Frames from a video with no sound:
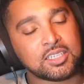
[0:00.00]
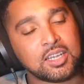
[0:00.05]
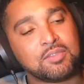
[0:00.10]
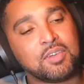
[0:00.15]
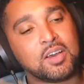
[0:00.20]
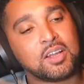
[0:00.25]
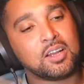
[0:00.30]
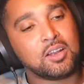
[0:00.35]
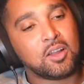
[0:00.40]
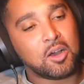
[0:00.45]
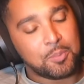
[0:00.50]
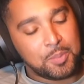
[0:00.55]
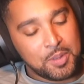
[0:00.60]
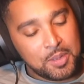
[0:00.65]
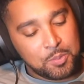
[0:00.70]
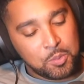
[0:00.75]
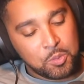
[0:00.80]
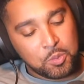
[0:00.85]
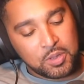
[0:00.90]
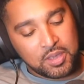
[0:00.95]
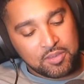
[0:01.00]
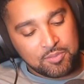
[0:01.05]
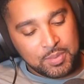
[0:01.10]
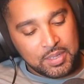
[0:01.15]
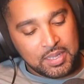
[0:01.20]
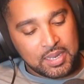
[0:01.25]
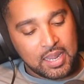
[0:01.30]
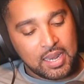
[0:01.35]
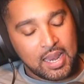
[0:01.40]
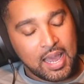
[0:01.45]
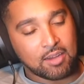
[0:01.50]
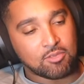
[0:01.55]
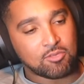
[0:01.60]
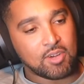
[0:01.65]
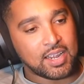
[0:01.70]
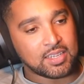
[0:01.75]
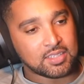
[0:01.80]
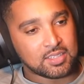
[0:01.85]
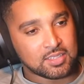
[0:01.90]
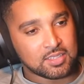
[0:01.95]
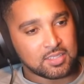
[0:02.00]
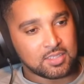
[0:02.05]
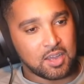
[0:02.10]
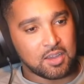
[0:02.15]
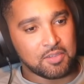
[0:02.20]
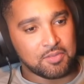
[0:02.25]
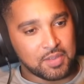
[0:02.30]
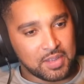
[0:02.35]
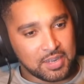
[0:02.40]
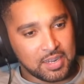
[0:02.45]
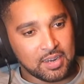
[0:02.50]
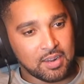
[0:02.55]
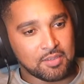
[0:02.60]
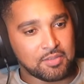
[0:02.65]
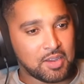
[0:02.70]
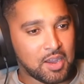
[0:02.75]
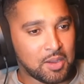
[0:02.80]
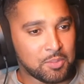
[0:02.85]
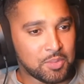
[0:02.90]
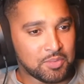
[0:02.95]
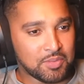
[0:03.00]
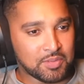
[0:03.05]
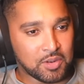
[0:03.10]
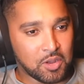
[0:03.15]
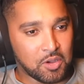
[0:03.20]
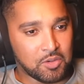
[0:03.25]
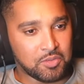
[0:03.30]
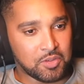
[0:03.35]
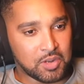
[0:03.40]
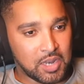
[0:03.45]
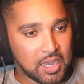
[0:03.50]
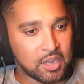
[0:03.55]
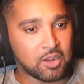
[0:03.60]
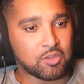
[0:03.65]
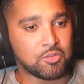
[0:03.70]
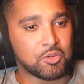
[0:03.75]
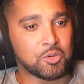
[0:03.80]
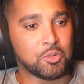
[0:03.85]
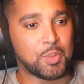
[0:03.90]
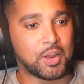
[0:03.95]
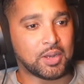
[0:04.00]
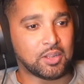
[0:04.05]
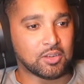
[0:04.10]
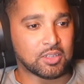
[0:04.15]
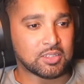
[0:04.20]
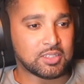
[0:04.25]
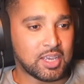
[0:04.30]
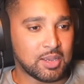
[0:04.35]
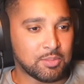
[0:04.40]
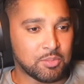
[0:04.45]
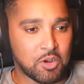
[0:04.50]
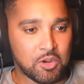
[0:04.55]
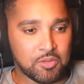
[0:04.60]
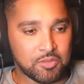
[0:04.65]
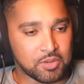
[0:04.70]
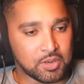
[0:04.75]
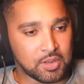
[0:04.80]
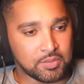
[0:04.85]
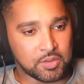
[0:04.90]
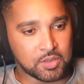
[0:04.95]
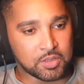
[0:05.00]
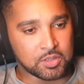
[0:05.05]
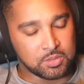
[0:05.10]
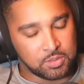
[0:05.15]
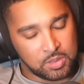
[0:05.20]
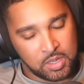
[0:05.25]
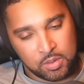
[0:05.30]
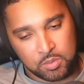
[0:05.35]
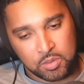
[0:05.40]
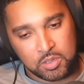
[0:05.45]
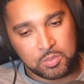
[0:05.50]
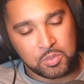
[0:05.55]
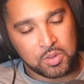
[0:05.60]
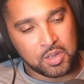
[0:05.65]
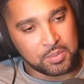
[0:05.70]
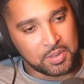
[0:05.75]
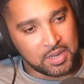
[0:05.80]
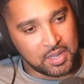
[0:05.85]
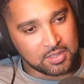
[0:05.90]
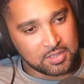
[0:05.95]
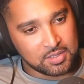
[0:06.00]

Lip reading: heard a lot of people give me their like rates and stuff, and then I've come with an offer, like a real money on the table offer, and they've gone, yeah, we can work with that still.